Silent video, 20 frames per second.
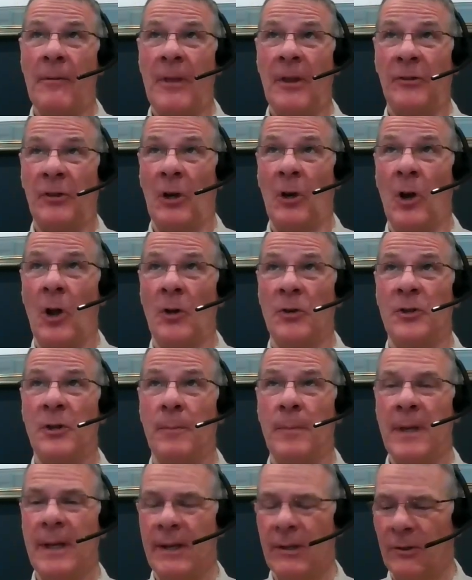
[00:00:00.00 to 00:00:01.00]
there's a lot
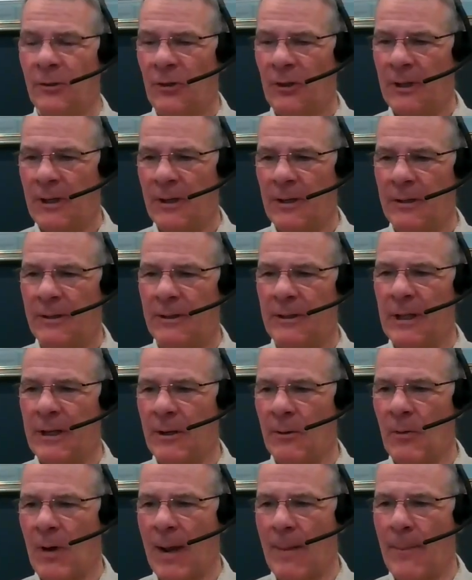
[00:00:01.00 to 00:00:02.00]
to be considered:
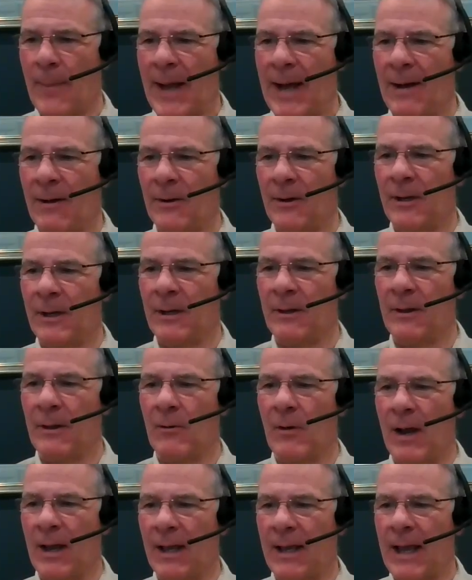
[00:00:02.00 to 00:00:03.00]
the right powder,
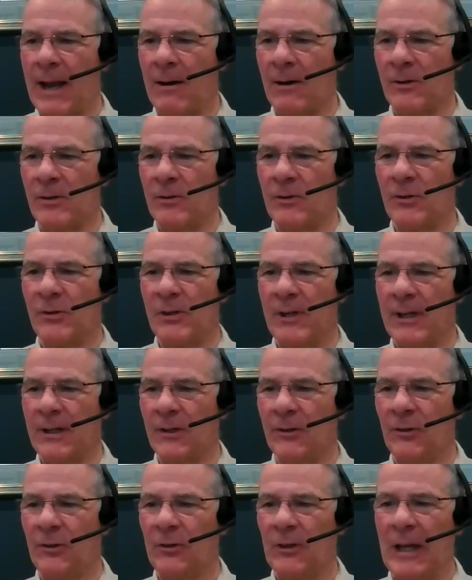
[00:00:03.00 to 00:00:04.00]
the right
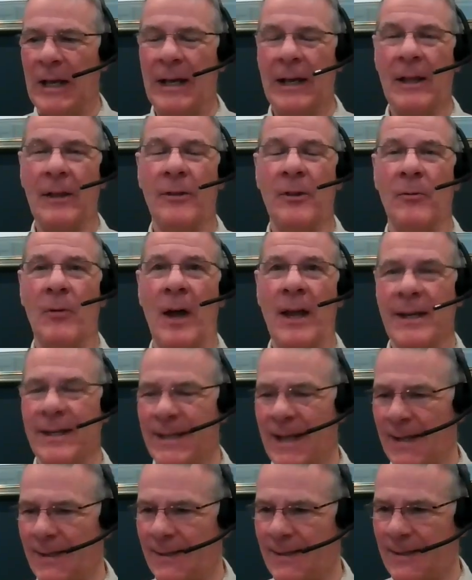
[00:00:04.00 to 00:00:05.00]
characteristics, the right
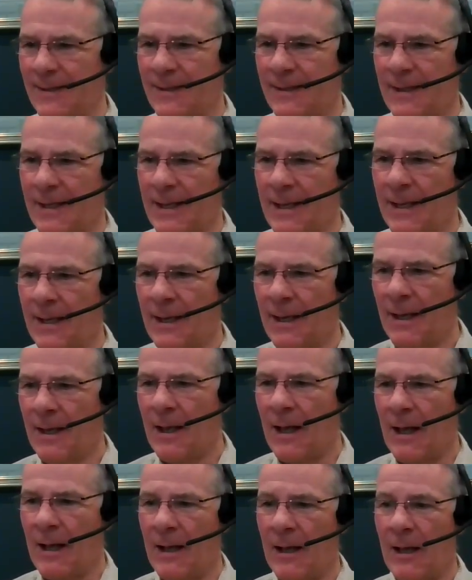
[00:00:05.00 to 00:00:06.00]
density.
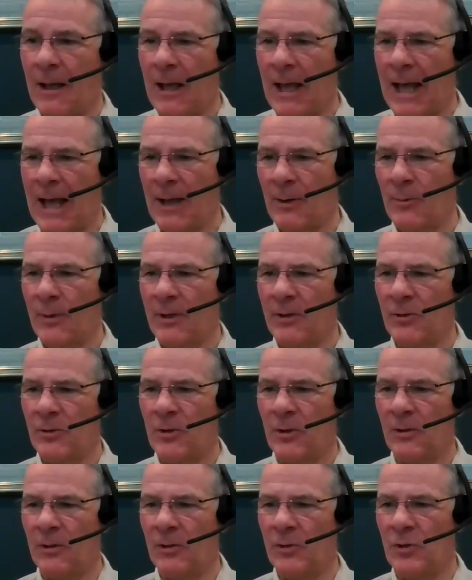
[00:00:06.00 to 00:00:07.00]
How do we
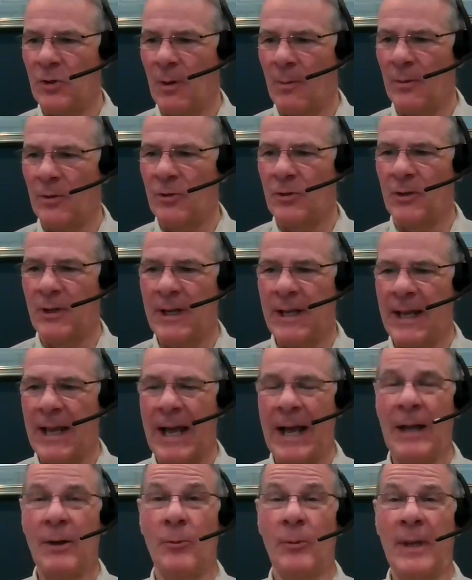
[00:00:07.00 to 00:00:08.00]
control the geometry?
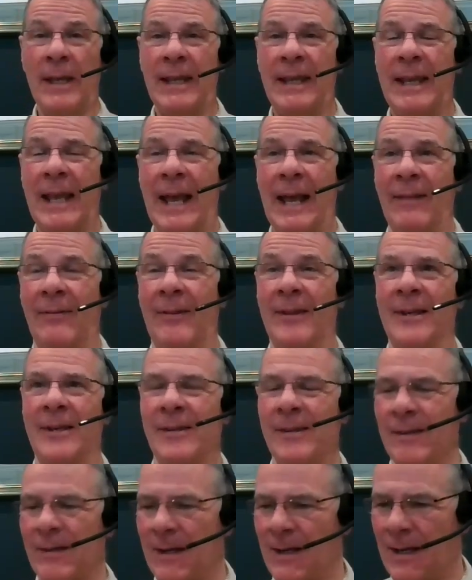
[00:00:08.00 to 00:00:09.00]
How do we get the
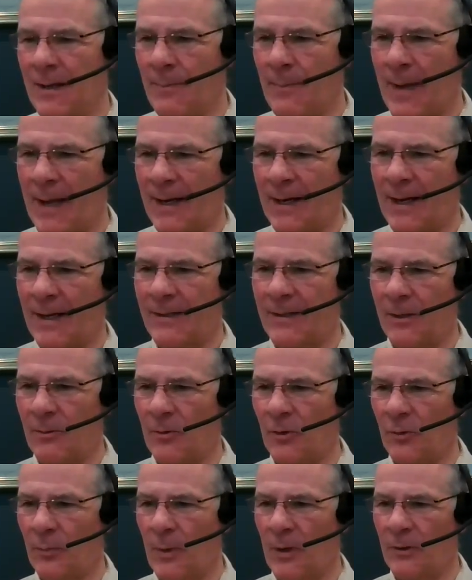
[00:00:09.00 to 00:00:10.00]
desired magnetic
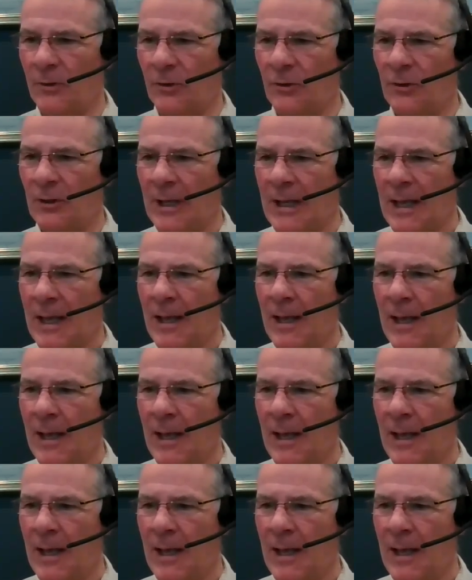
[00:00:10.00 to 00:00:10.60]
response?